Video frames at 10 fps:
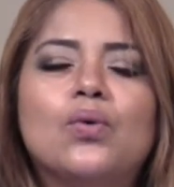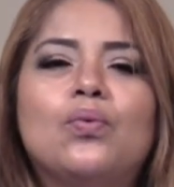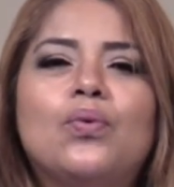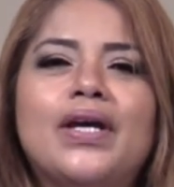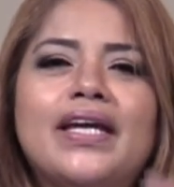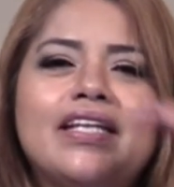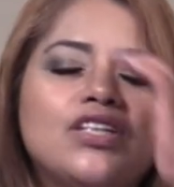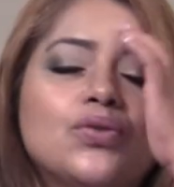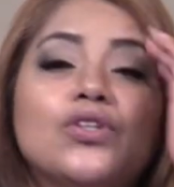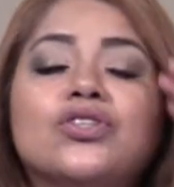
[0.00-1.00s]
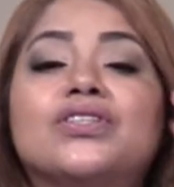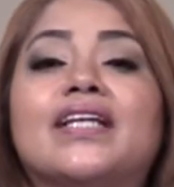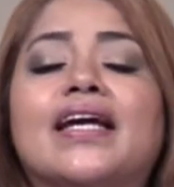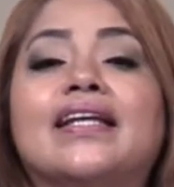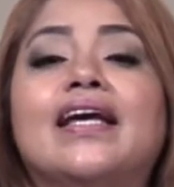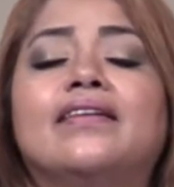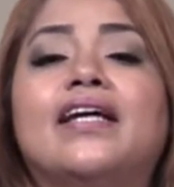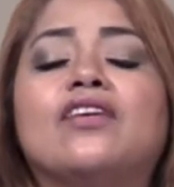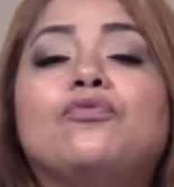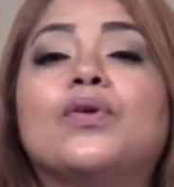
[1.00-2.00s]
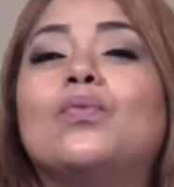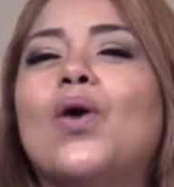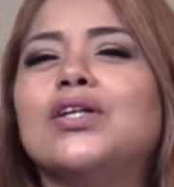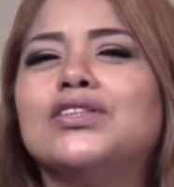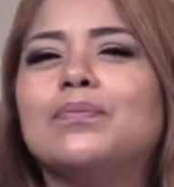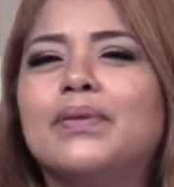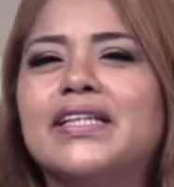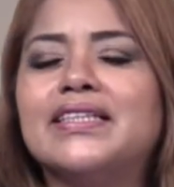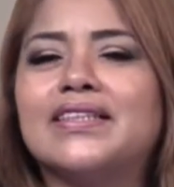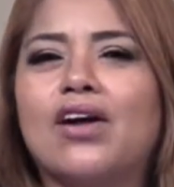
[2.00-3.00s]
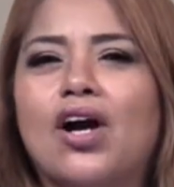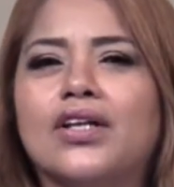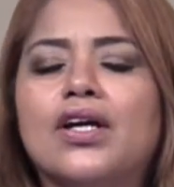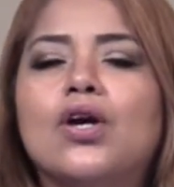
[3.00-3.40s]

We need to understand that if we want to please God,